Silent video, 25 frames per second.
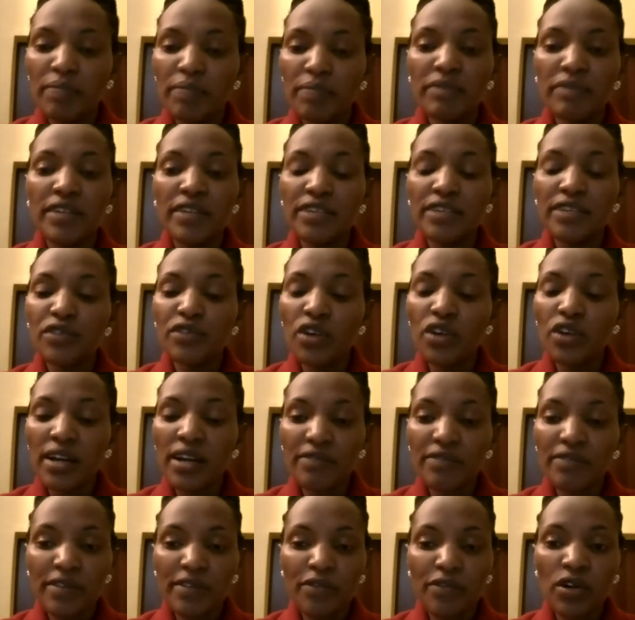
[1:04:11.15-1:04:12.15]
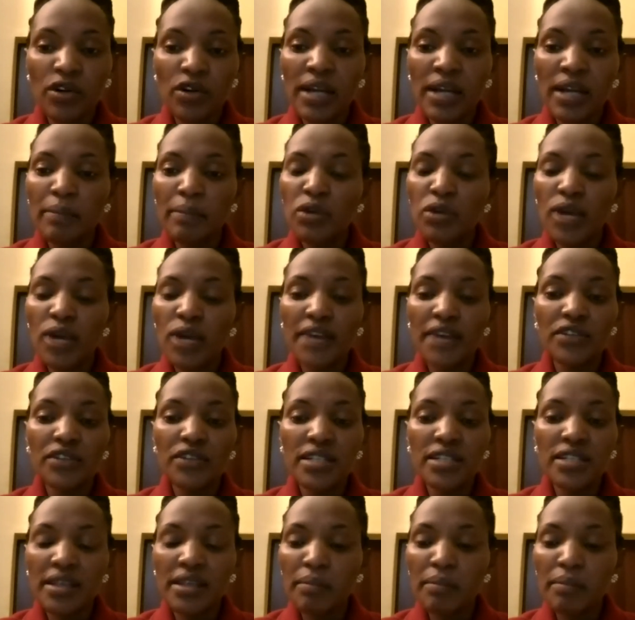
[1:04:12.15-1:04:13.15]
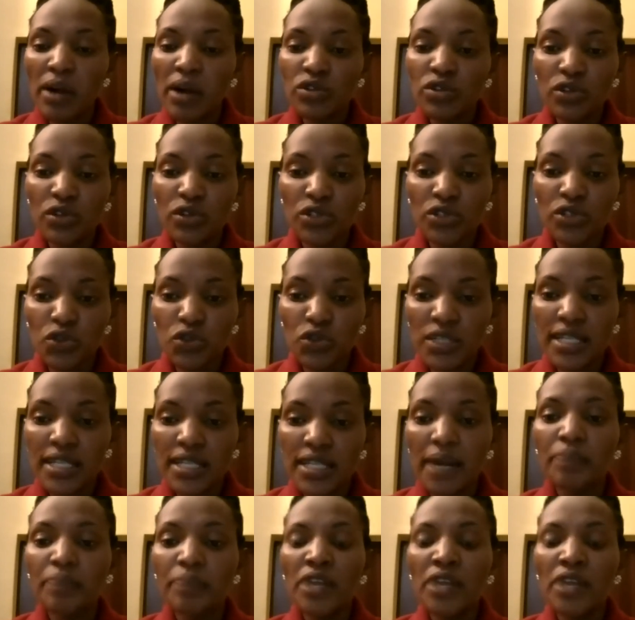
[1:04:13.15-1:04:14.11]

Even if you don't have the phone number, you can reach them out on Twitter.